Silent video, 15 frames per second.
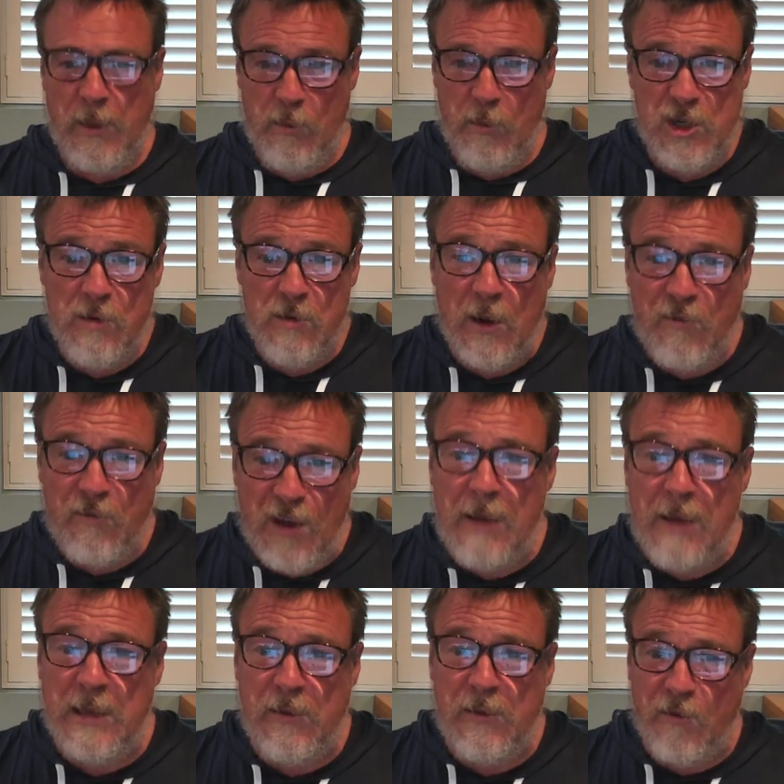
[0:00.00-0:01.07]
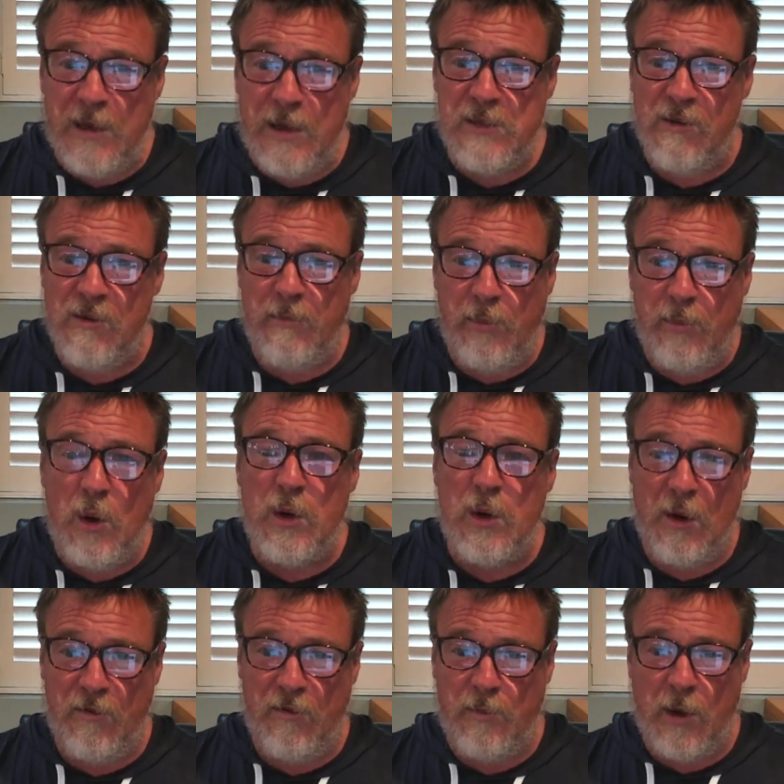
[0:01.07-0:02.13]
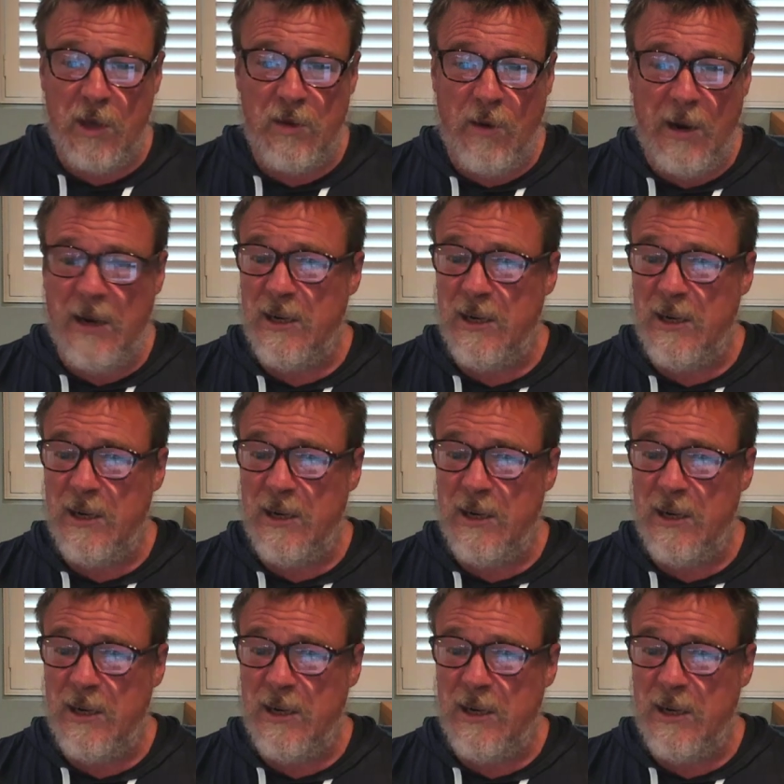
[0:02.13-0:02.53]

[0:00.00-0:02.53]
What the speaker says: which all my family and friends are on board of, by the way.